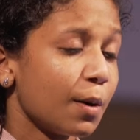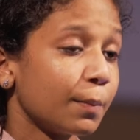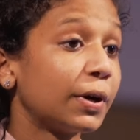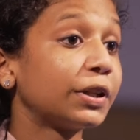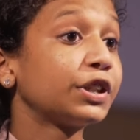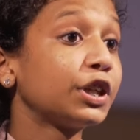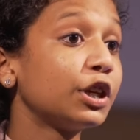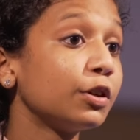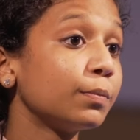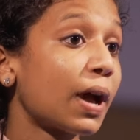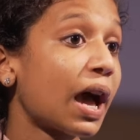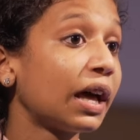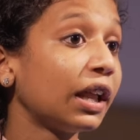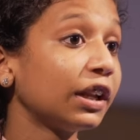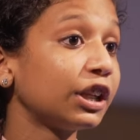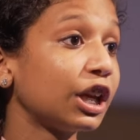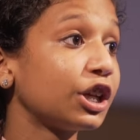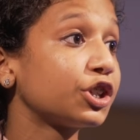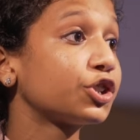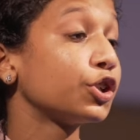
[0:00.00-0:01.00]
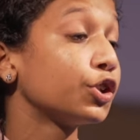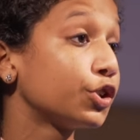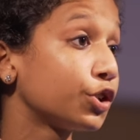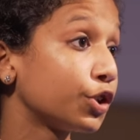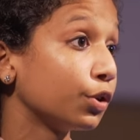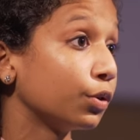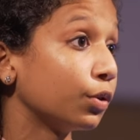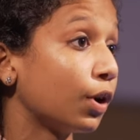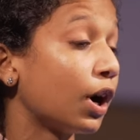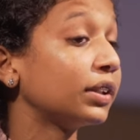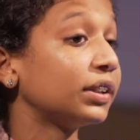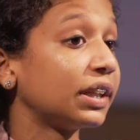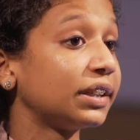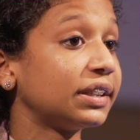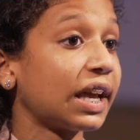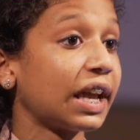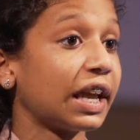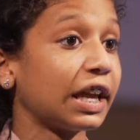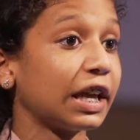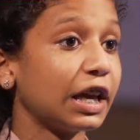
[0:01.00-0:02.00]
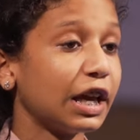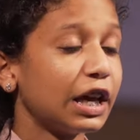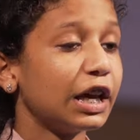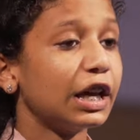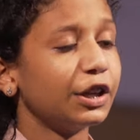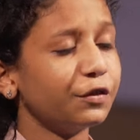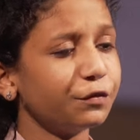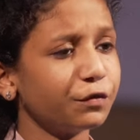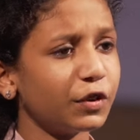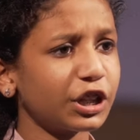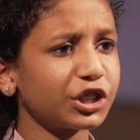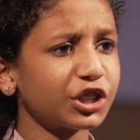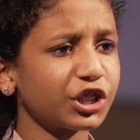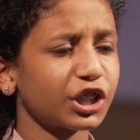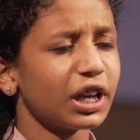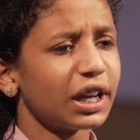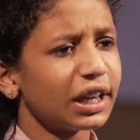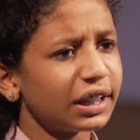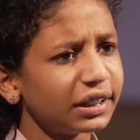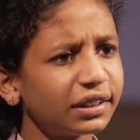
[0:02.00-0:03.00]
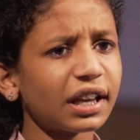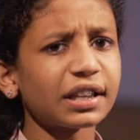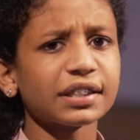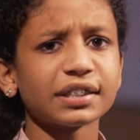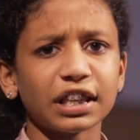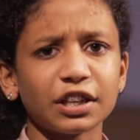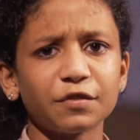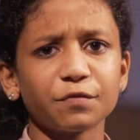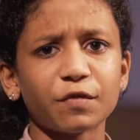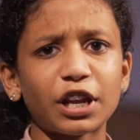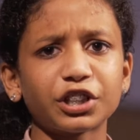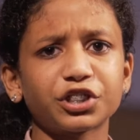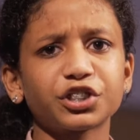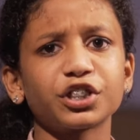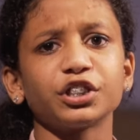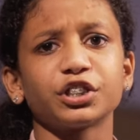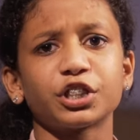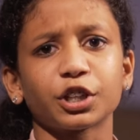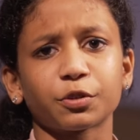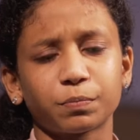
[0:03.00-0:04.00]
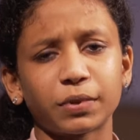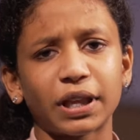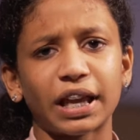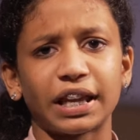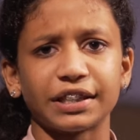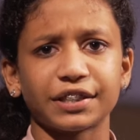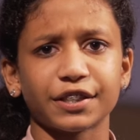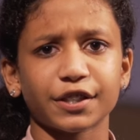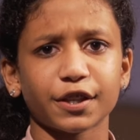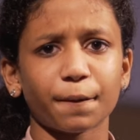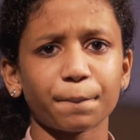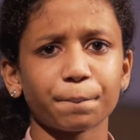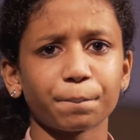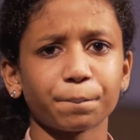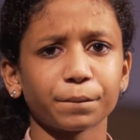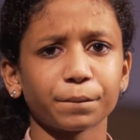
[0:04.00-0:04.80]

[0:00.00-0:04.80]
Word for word: but humanity should rue on the day in which this invention took place.